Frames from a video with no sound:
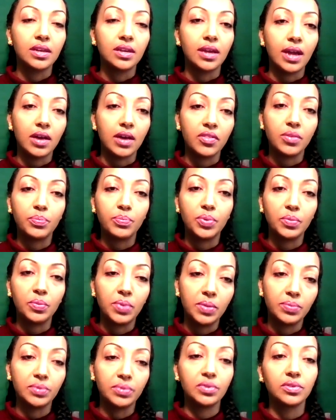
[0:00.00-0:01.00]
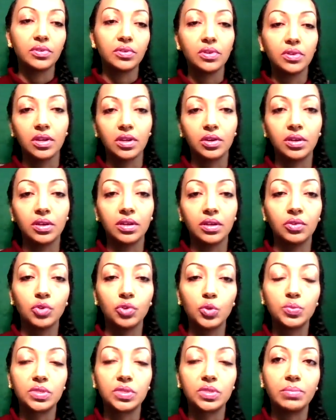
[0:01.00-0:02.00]
how they put people in
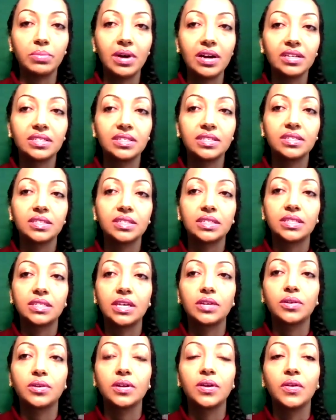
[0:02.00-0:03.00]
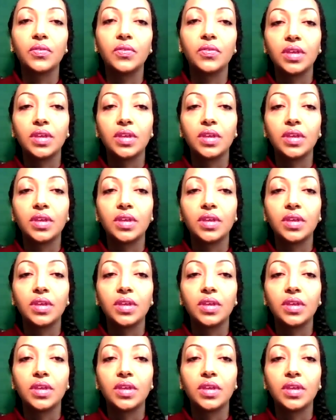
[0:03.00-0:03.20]
groups and boxes, etc.